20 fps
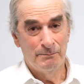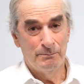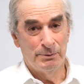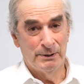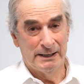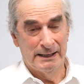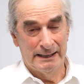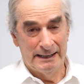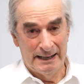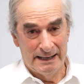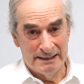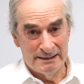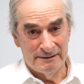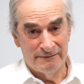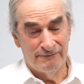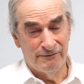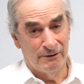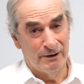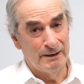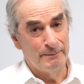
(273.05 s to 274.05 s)
But it has a
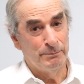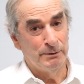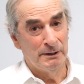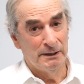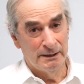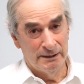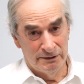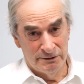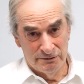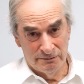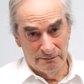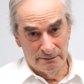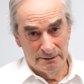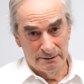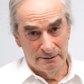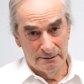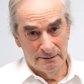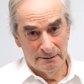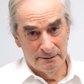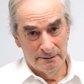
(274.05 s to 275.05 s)
very
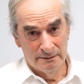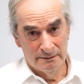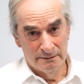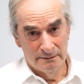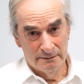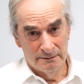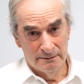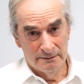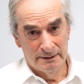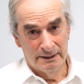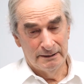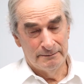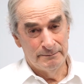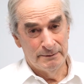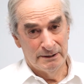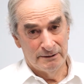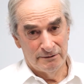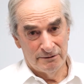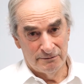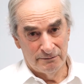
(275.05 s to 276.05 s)
belligerent
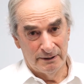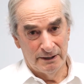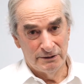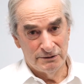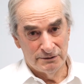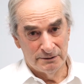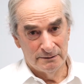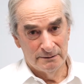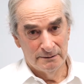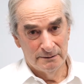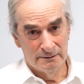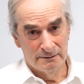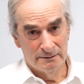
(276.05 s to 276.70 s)
administration,